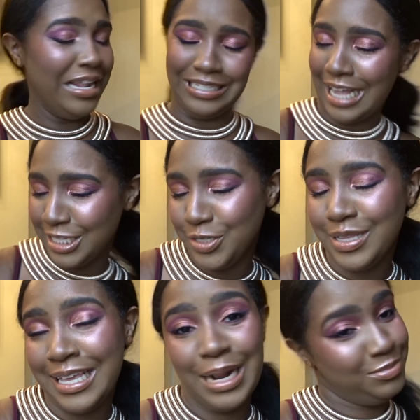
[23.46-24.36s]
it's not too
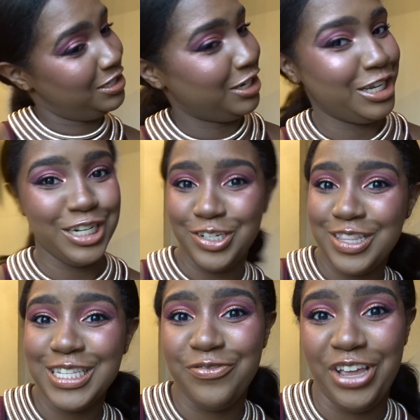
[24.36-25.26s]
late. I'm still gonna do
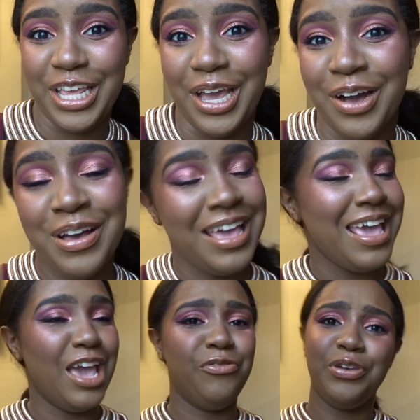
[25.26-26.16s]
this video.
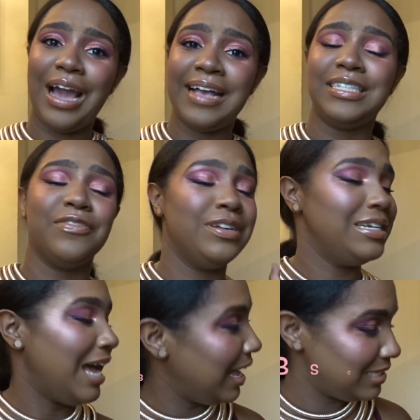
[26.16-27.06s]
If you guys have
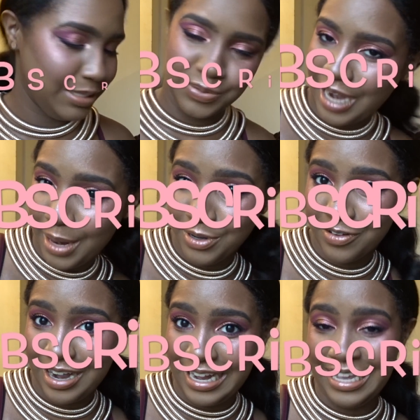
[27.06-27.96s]
not subscribed
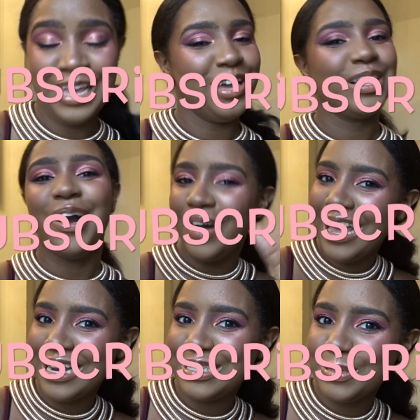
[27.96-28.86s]
already, go
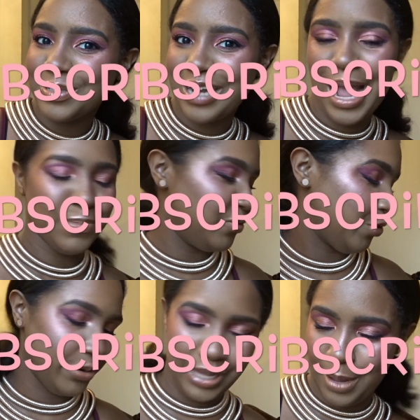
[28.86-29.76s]
ahead and subscribe
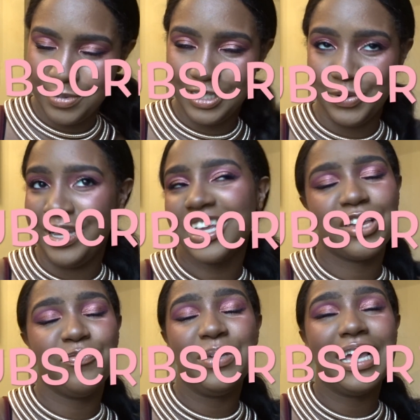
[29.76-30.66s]
before you hop into it, and
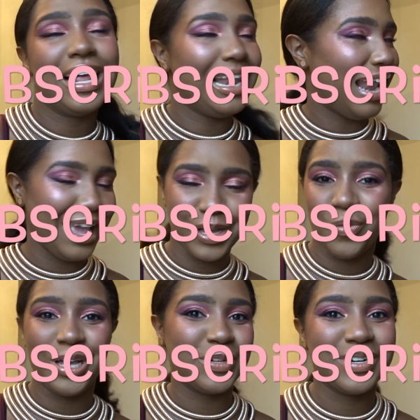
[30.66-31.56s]
give me a like
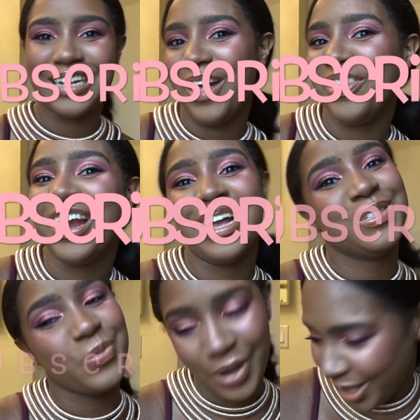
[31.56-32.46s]
while you are down there
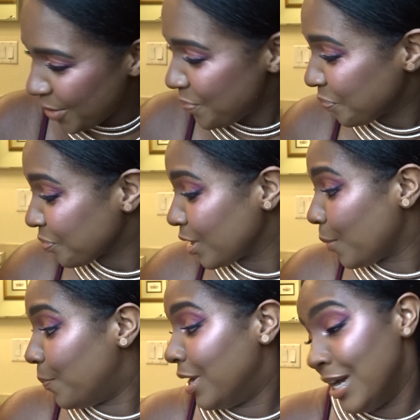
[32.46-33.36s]
as well.
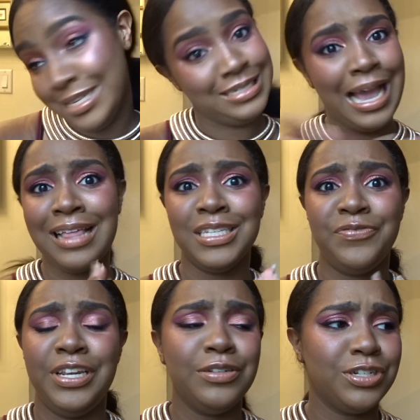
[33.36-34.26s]
But yeah, this
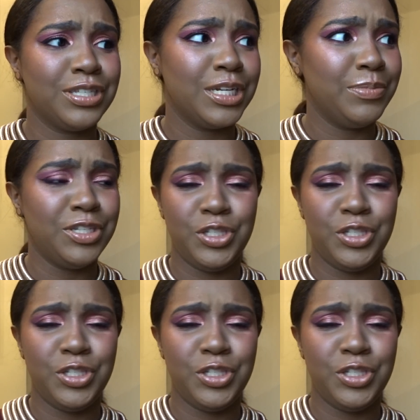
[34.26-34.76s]
video is just going to be